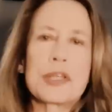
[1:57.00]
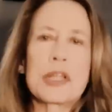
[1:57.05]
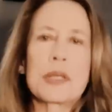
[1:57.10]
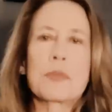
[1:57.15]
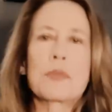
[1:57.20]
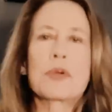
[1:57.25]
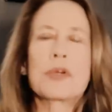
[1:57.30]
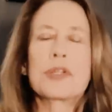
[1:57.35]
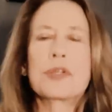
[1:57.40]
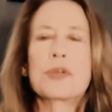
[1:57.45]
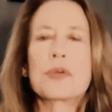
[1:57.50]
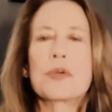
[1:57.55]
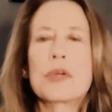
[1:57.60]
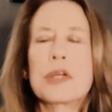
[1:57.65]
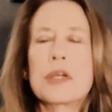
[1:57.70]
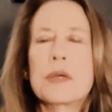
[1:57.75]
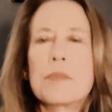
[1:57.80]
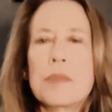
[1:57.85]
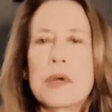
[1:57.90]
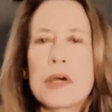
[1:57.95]
selling
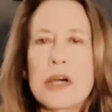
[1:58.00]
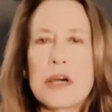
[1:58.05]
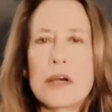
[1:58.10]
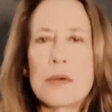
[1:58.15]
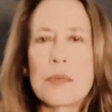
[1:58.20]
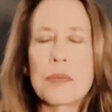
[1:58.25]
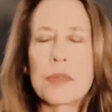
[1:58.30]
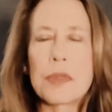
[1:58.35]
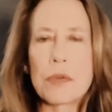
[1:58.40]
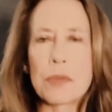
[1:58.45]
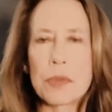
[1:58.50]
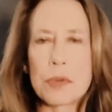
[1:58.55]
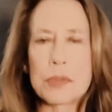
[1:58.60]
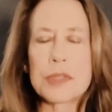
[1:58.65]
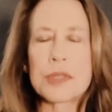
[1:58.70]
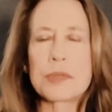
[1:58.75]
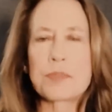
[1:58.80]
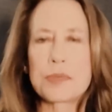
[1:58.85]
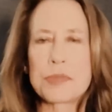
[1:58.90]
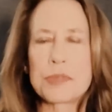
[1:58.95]
moratorium. Uh, there, there
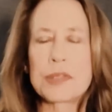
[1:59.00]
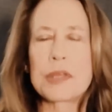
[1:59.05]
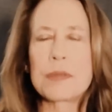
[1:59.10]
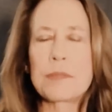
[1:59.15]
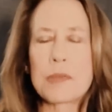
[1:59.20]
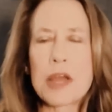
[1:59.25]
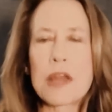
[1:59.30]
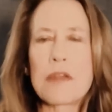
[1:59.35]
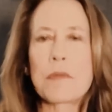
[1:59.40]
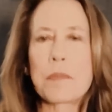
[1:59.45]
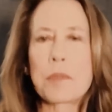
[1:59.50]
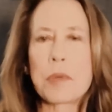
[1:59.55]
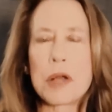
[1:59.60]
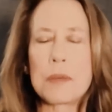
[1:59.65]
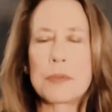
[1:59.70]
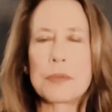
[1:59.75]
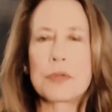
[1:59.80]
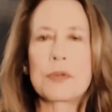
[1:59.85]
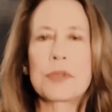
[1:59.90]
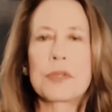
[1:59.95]
was the same kind of a
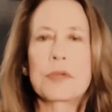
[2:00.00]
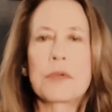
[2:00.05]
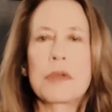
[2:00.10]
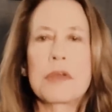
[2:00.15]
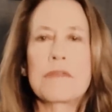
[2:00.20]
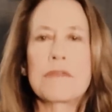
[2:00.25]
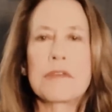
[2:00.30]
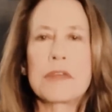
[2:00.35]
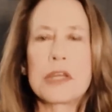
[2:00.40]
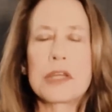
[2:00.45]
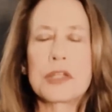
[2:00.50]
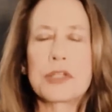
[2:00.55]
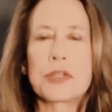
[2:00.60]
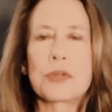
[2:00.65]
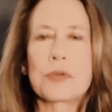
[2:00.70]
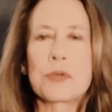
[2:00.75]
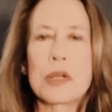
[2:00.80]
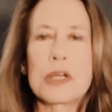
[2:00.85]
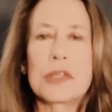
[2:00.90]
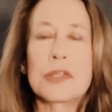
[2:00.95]
problem during the great
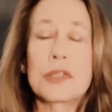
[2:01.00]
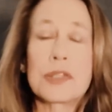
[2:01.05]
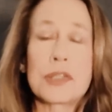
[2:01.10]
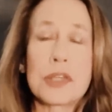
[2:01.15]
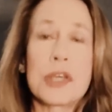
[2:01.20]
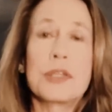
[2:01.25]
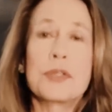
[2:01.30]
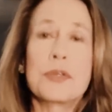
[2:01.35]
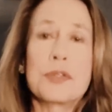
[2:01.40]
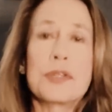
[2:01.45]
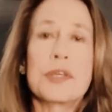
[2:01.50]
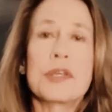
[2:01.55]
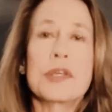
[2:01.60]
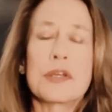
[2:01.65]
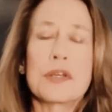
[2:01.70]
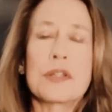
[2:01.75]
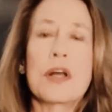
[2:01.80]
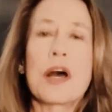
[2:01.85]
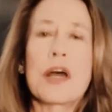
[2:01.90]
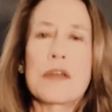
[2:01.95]
financial crisis. I do
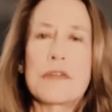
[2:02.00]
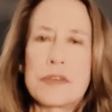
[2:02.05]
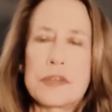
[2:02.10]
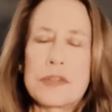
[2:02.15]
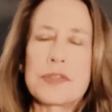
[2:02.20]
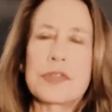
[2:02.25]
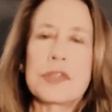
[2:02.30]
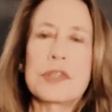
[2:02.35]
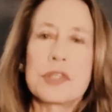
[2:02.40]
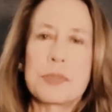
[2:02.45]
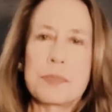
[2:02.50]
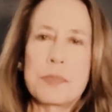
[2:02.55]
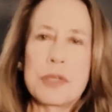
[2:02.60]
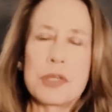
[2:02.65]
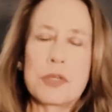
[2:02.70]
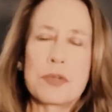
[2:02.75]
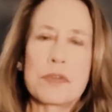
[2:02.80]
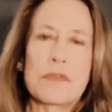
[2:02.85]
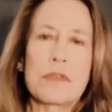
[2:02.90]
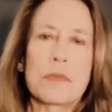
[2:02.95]
think a lot of this is
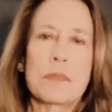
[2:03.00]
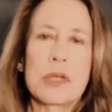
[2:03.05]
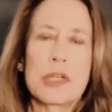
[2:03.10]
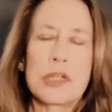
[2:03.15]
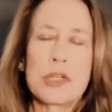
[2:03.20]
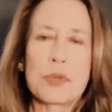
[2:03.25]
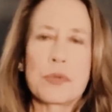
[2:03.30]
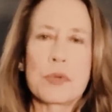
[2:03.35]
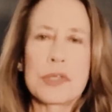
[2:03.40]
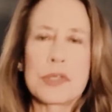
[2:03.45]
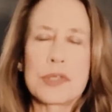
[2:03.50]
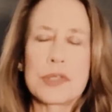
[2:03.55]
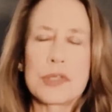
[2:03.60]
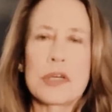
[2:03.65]
being driven by short